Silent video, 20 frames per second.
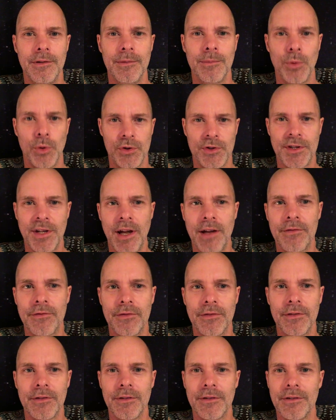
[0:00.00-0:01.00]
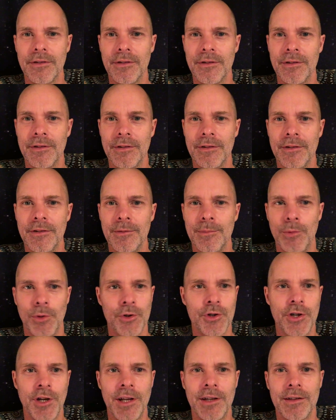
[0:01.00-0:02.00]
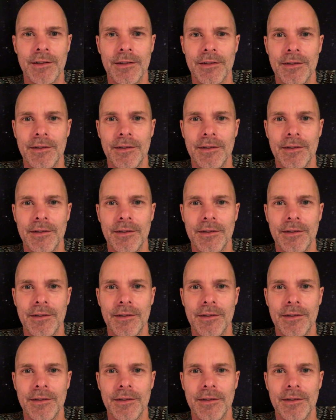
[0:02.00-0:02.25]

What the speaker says: More stuff. More shit.